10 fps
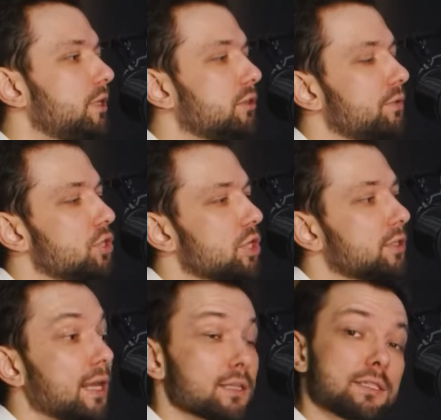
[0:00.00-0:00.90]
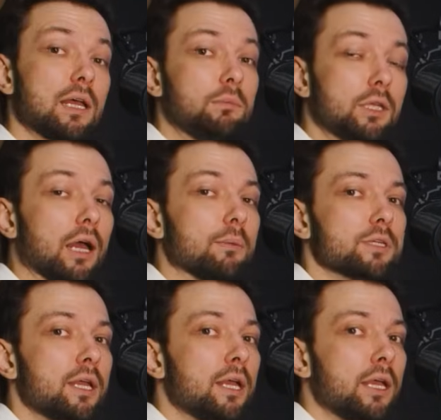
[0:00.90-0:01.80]
inefficient, and
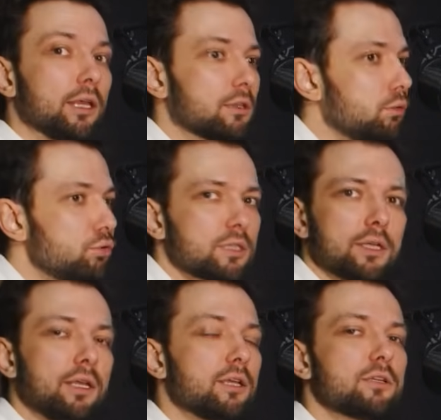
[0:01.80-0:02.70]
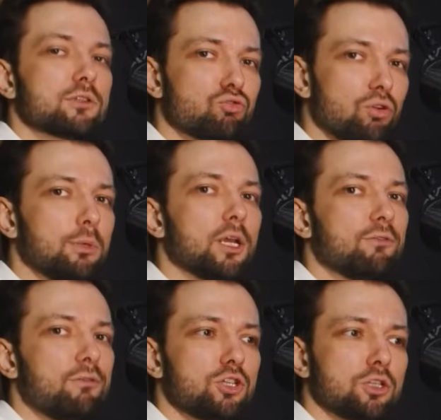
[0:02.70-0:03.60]
sometimes it looks extremely
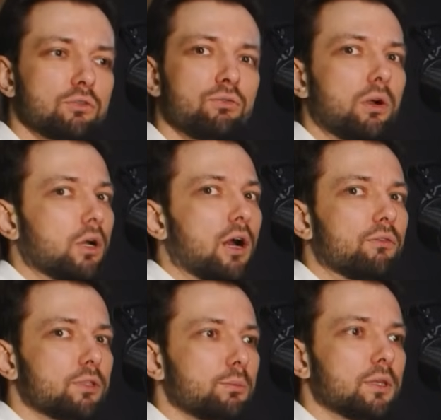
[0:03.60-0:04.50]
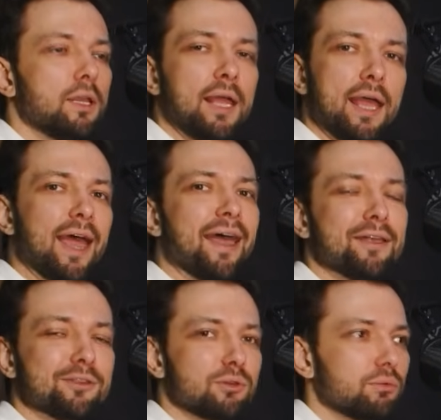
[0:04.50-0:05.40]
efficient, very comfortable,
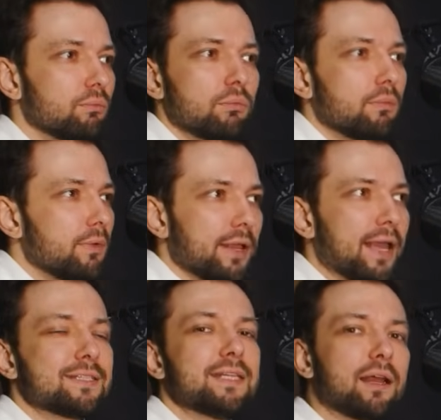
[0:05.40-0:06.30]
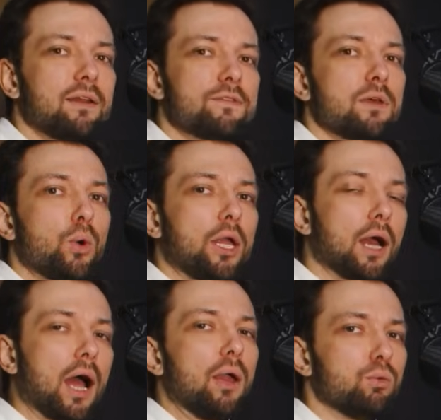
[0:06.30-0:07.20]
and exactly the way
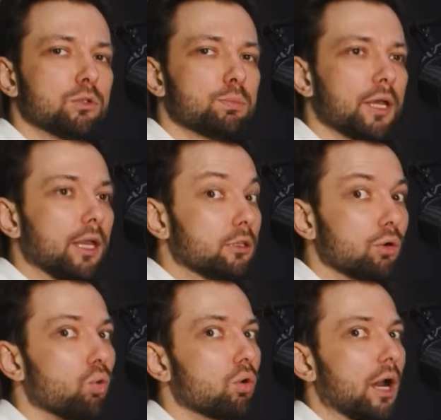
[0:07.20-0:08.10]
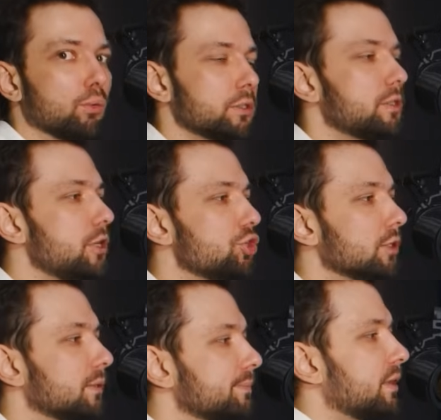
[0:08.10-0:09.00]
I would play it or I would teach
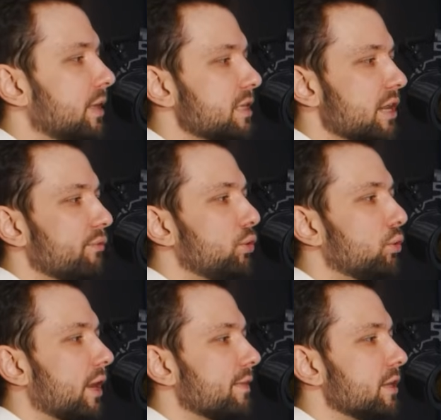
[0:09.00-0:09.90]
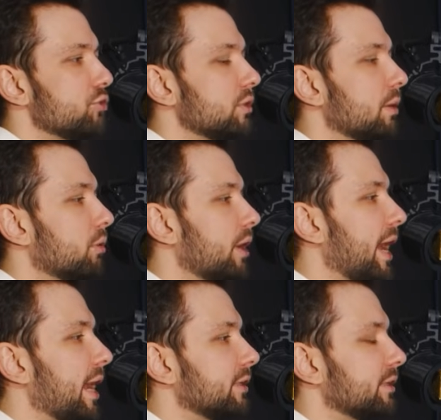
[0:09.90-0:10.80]
it. Let's have a look at the etude number
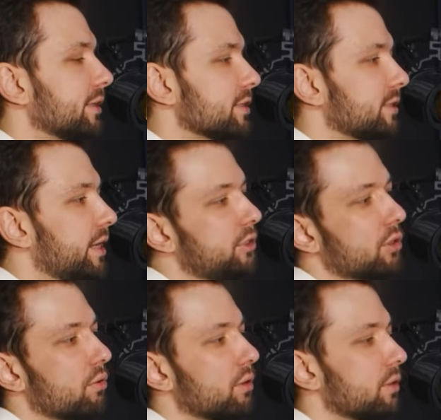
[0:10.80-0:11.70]
8 in his later